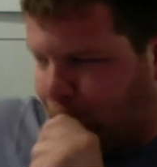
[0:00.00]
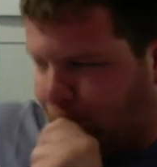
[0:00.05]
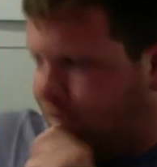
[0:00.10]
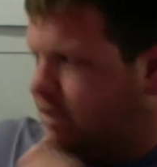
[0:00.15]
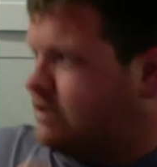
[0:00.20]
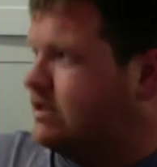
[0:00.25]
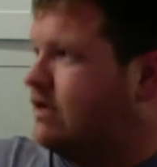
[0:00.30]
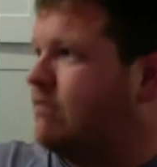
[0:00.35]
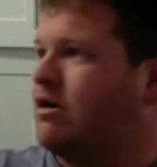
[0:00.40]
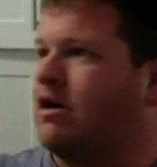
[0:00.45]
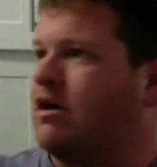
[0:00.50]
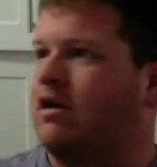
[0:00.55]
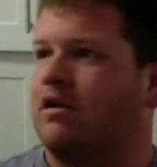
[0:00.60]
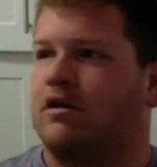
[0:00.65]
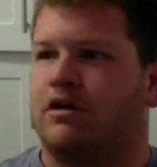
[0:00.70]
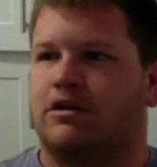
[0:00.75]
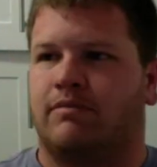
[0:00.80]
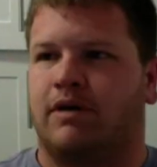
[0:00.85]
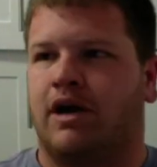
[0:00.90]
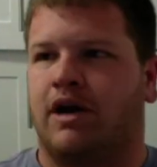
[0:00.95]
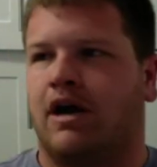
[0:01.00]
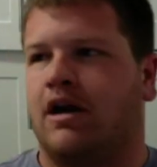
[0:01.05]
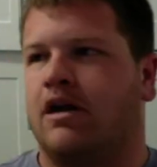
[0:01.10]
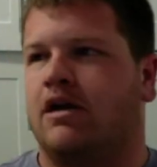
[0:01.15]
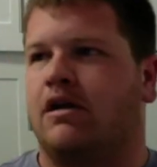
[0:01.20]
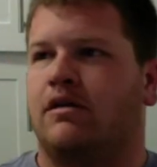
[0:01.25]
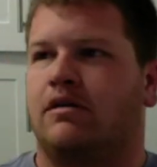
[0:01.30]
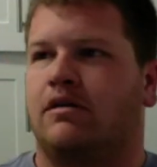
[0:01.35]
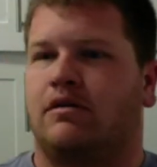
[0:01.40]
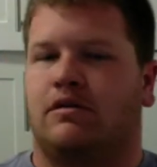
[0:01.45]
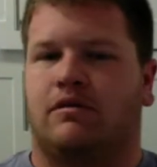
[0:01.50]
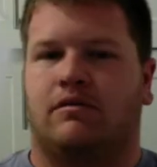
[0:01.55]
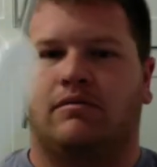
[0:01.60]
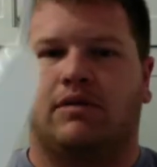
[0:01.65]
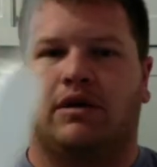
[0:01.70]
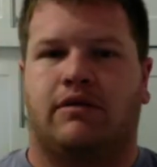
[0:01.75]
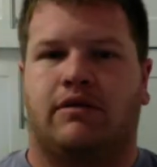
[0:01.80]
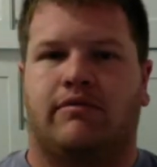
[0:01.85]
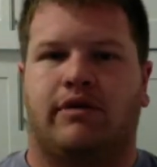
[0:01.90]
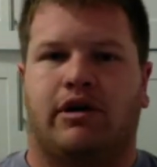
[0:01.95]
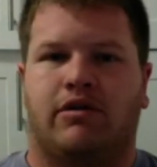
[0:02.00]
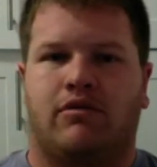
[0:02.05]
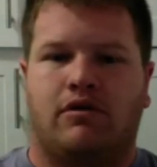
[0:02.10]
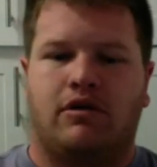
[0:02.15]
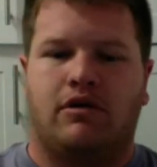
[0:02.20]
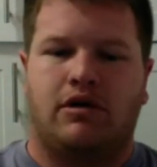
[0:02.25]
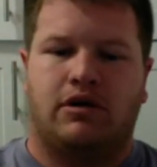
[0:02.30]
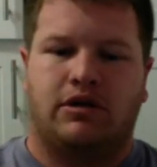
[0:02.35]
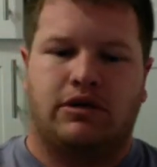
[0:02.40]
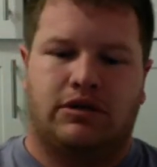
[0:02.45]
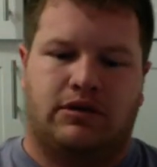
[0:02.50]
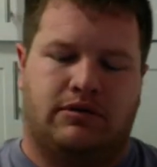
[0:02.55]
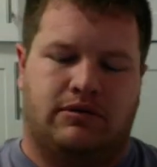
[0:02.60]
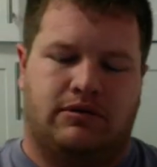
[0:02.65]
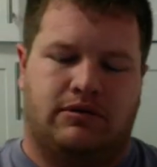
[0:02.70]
Same color as the body, about 3/4.